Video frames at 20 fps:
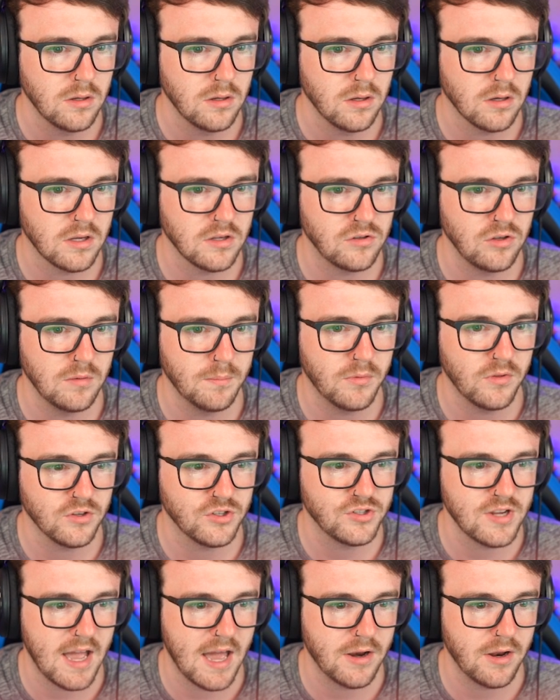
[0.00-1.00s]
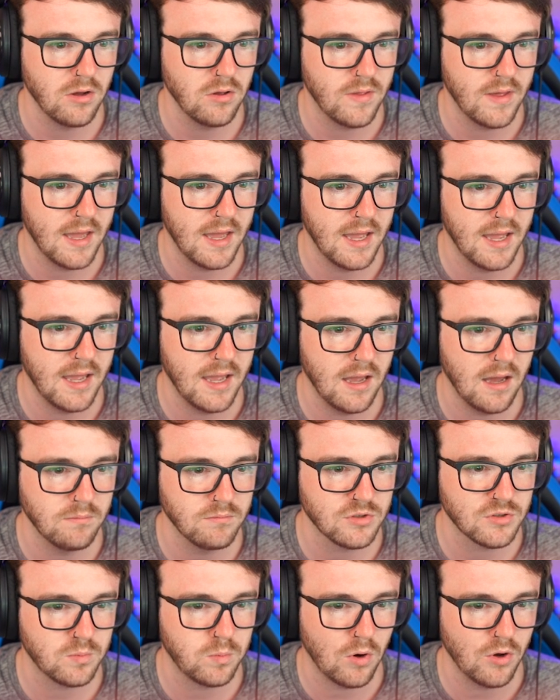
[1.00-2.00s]
Okay, so you can put the shadow there. I'm
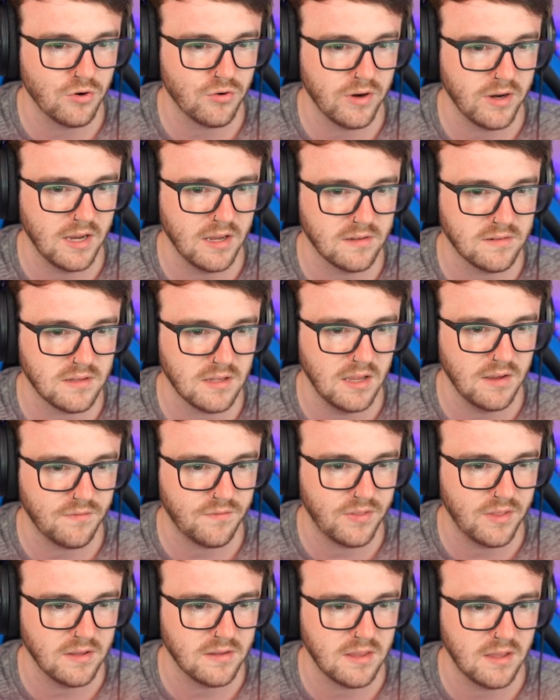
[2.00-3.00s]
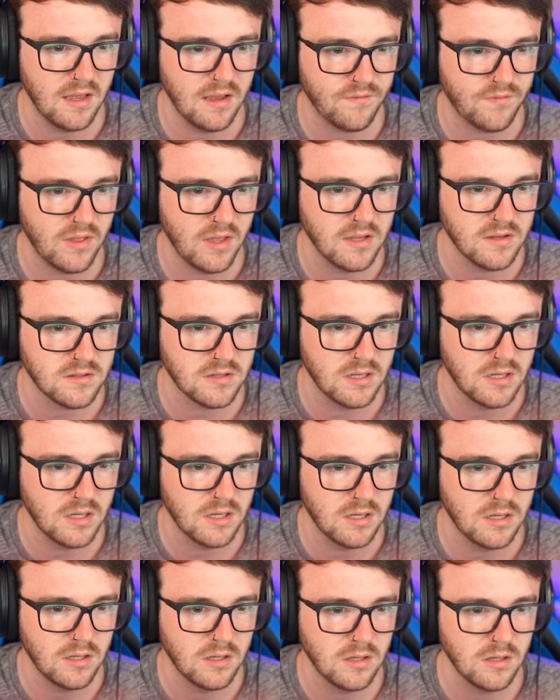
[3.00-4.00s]
just wondering if there's
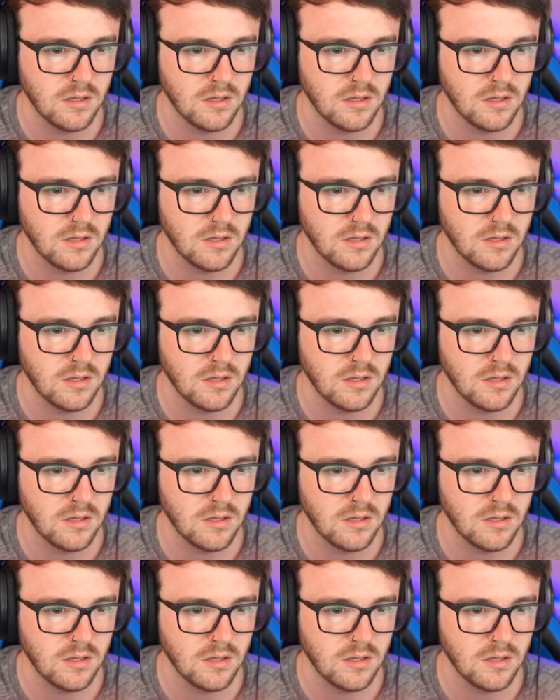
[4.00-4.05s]
a